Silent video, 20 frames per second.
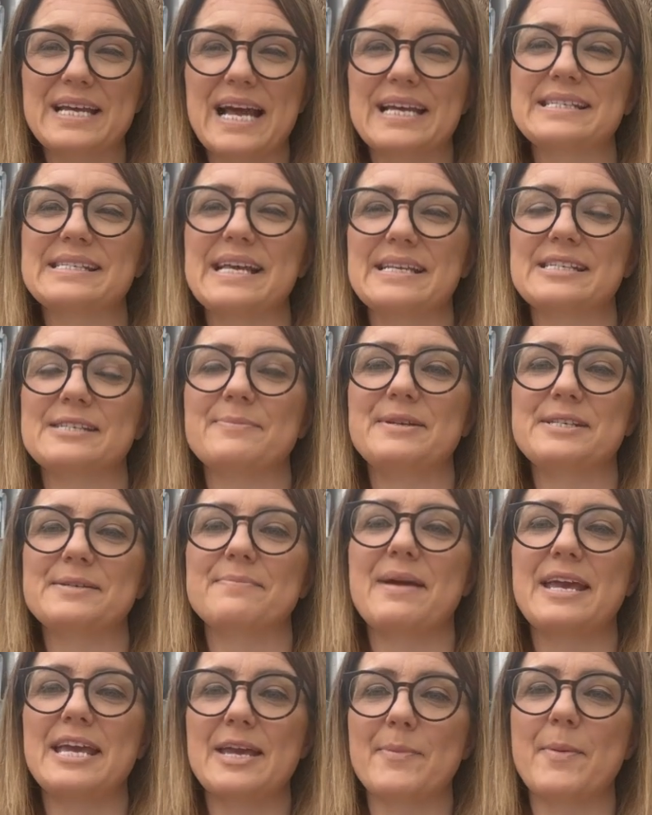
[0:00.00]
has asked me to
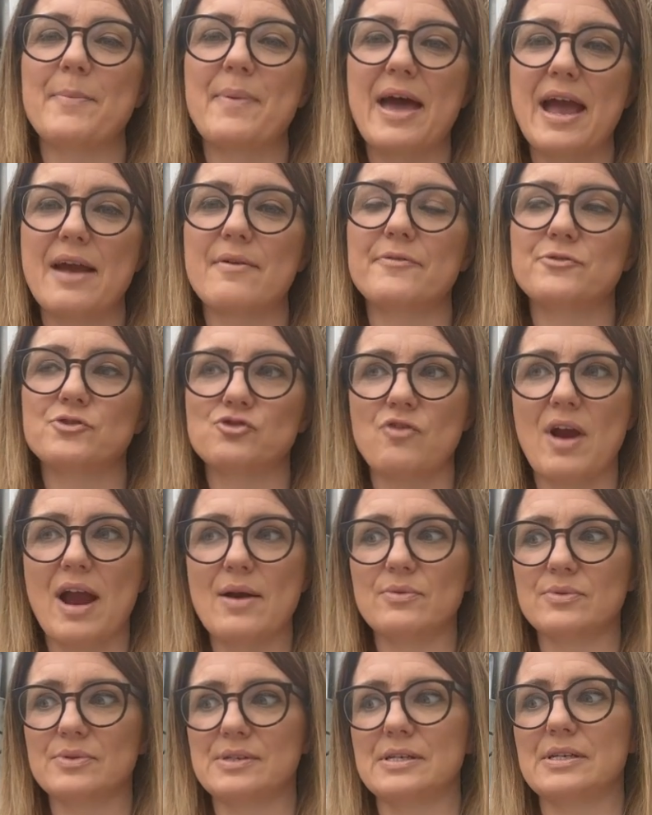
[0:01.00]
make him a pair of
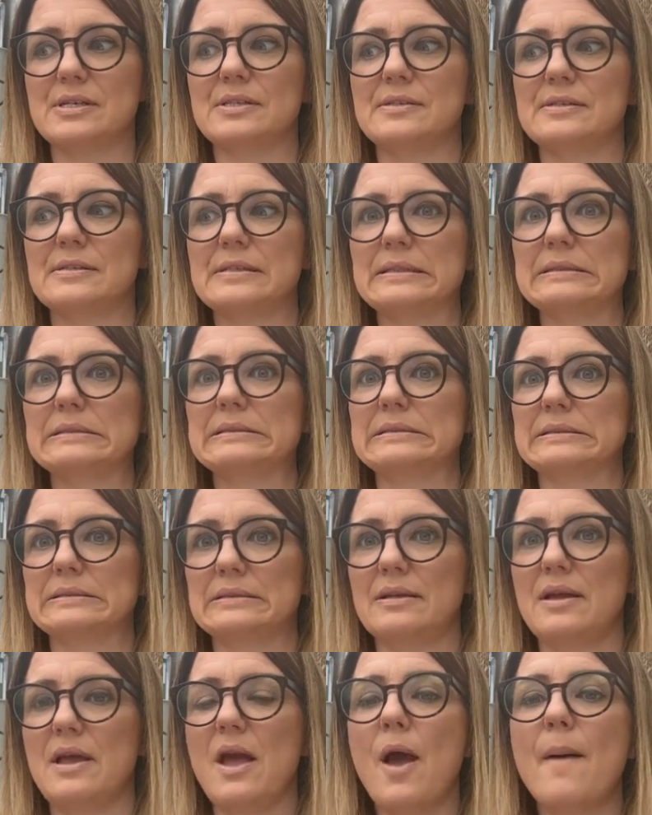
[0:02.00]
trousers,
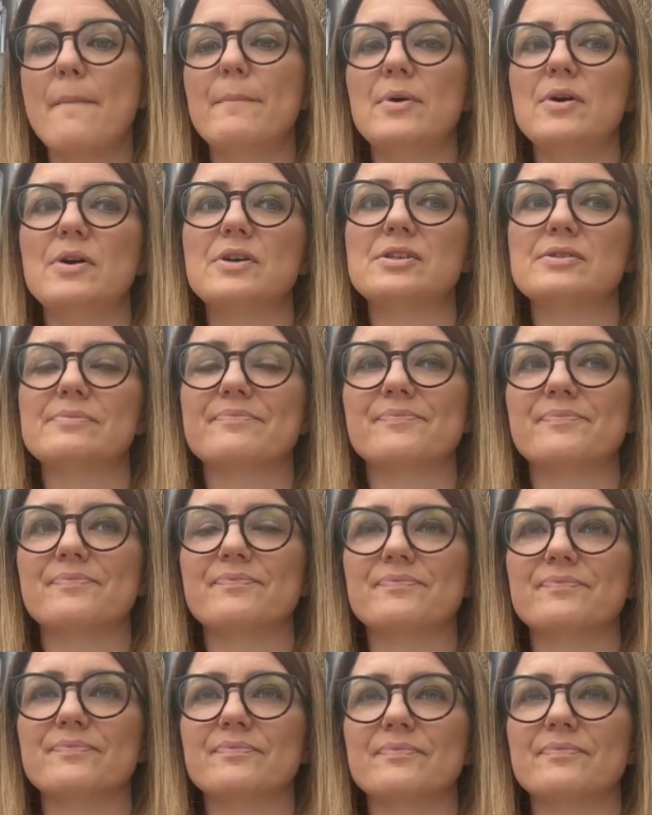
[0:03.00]
but
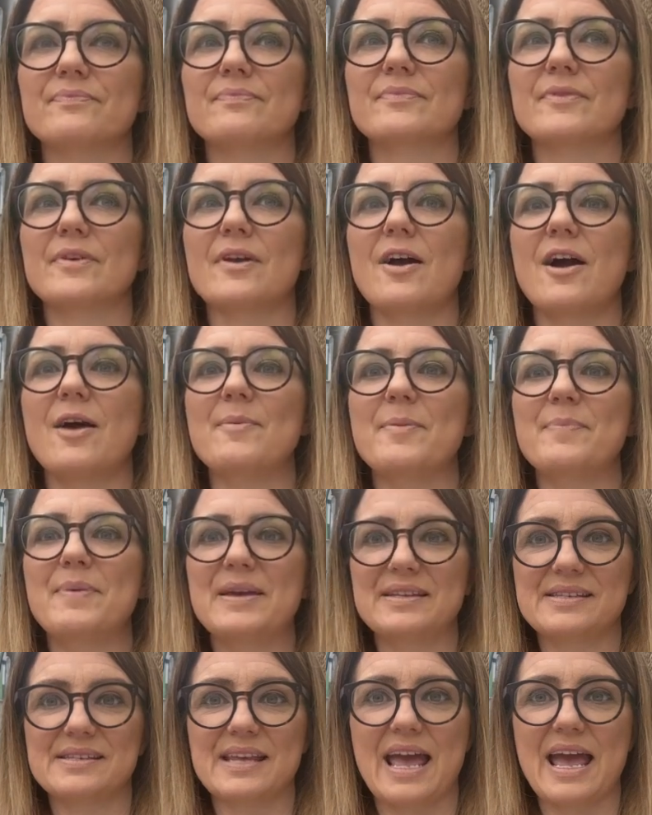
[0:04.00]
I'm a
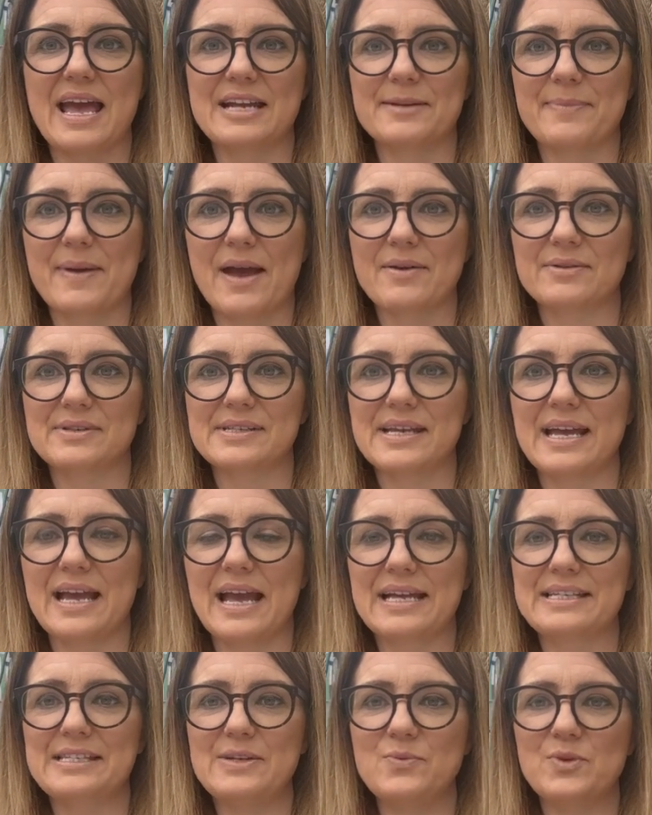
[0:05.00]
bit scared about it.
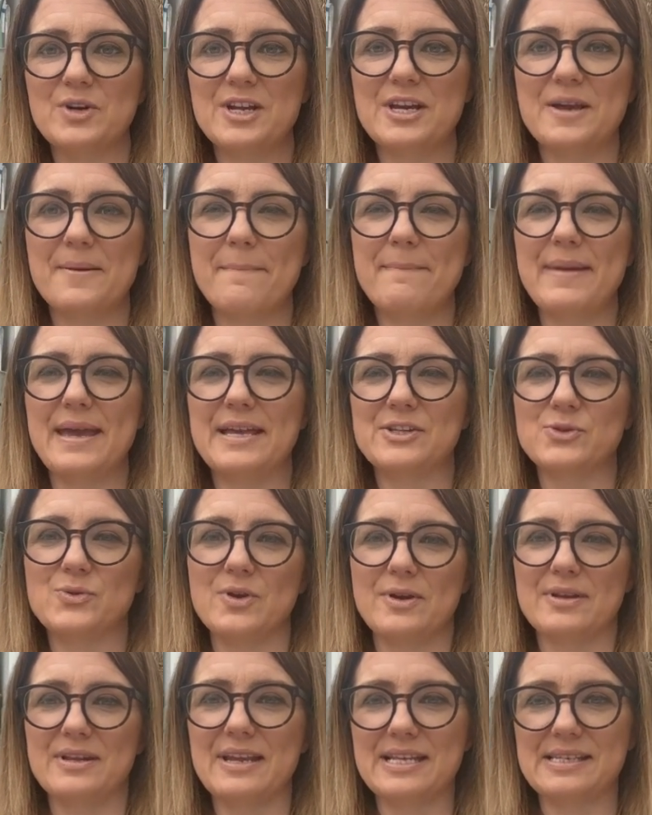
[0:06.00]
I didn't want to commit
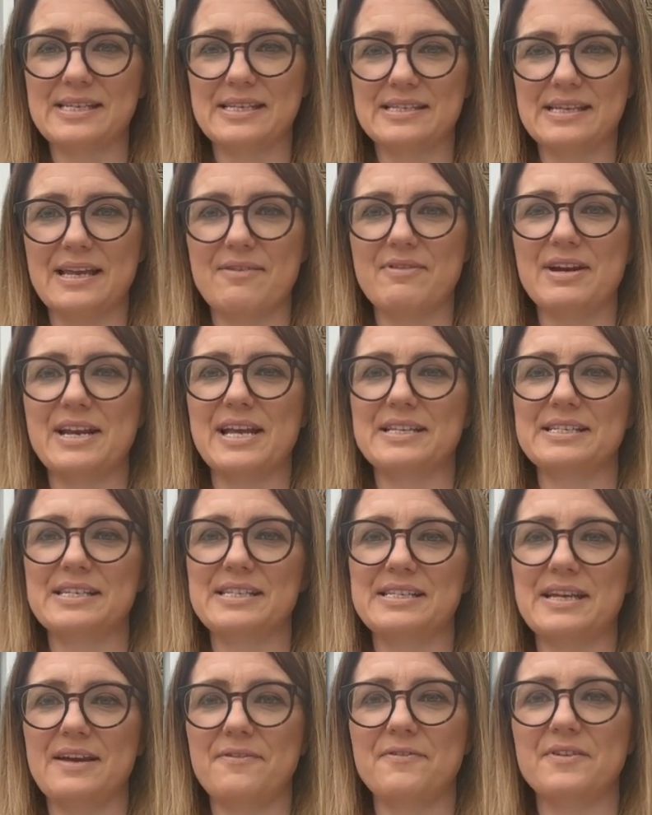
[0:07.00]
to it necessarily as a
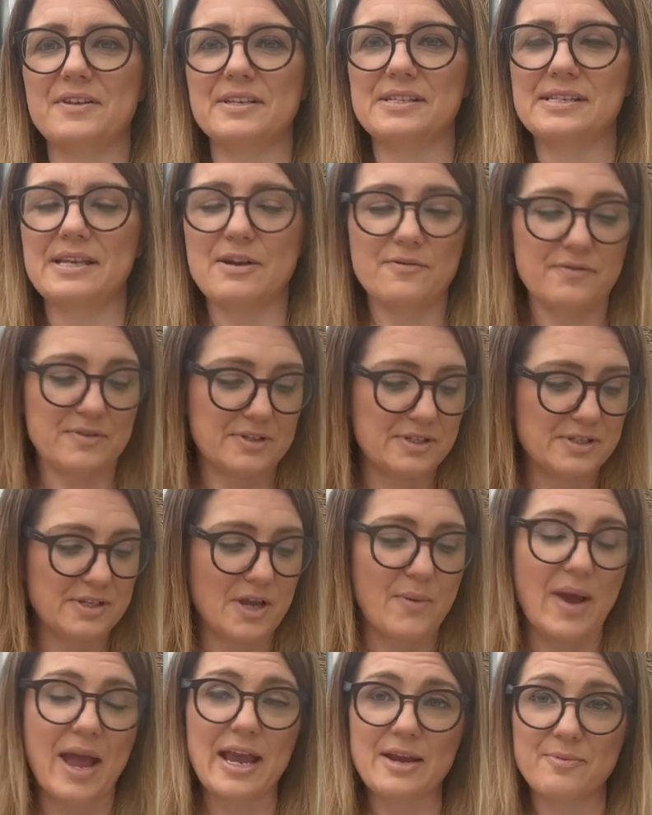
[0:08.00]
definite selfless
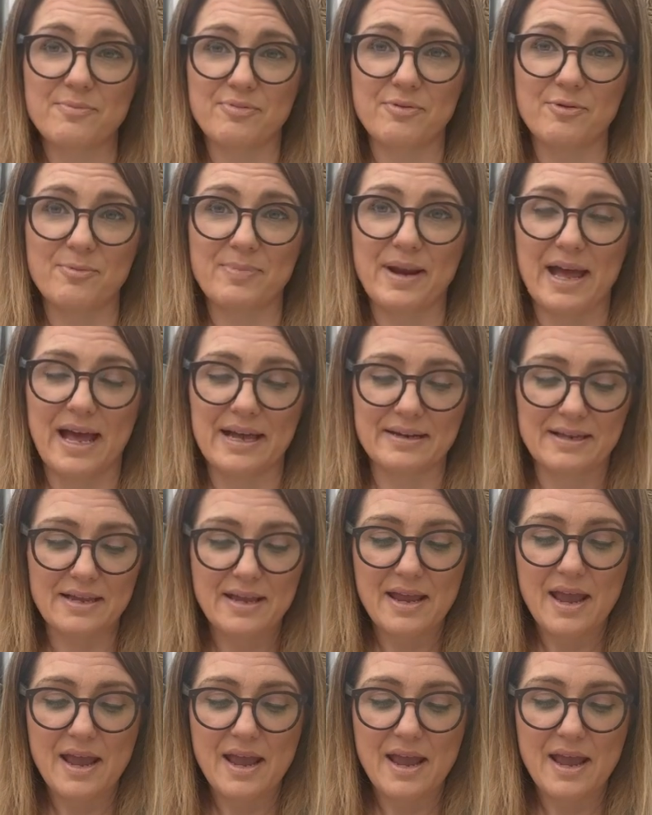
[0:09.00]
so April plan,